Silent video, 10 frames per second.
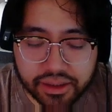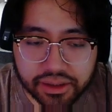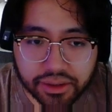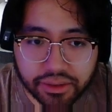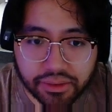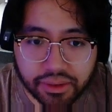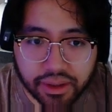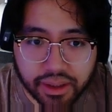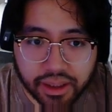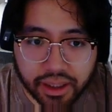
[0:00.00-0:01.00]
so
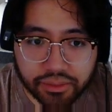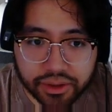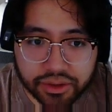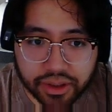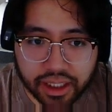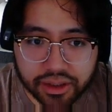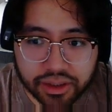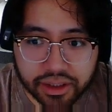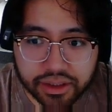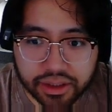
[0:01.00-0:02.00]
it would trash
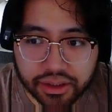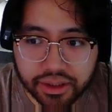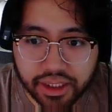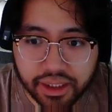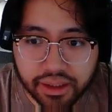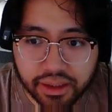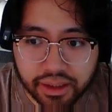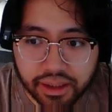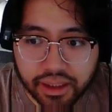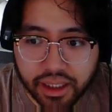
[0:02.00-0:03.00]
a security
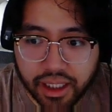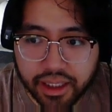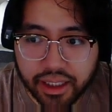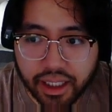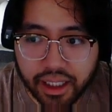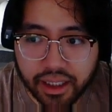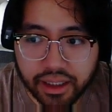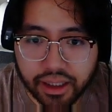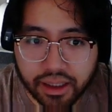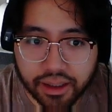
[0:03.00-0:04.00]
and
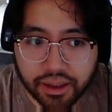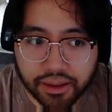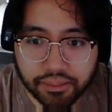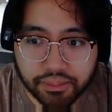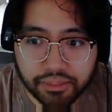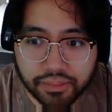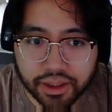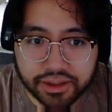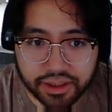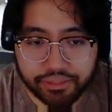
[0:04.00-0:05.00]
then
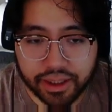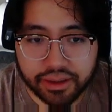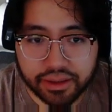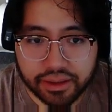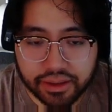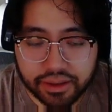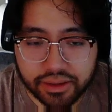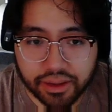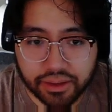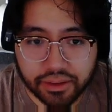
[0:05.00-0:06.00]
unsuspend.
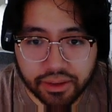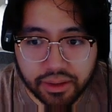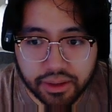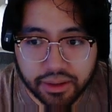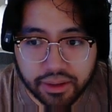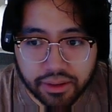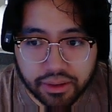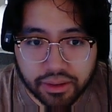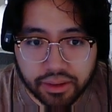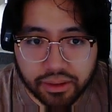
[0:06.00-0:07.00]
So
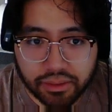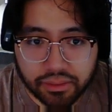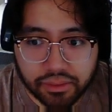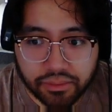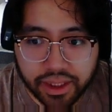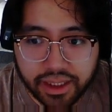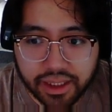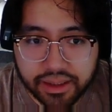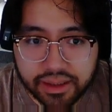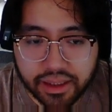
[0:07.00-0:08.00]
really
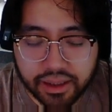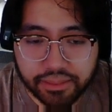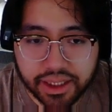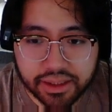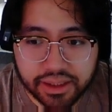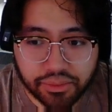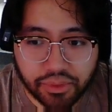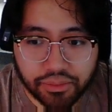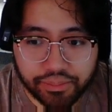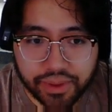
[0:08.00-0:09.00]
nice there because it
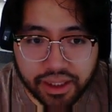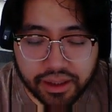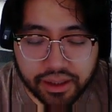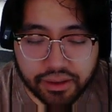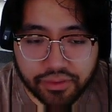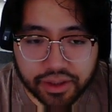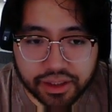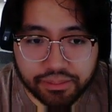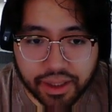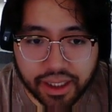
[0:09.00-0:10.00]
won't be
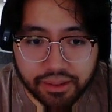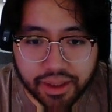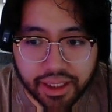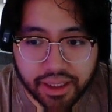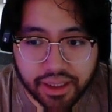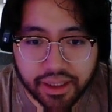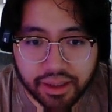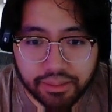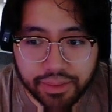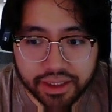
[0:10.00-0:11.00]
affected by
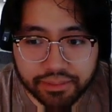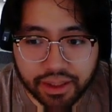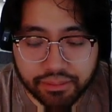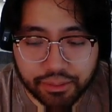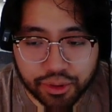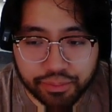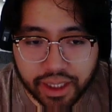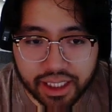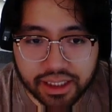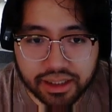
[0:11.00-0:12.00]
because my memory
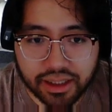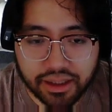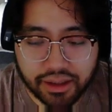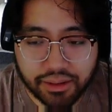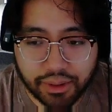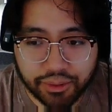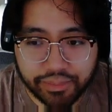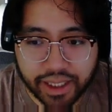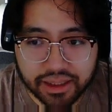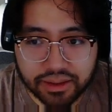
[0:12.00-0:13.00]
passed the memory
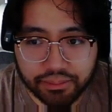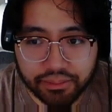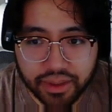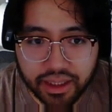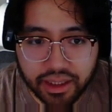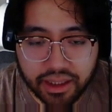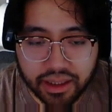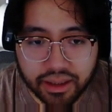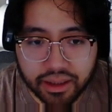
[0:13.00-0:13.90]
passed to me.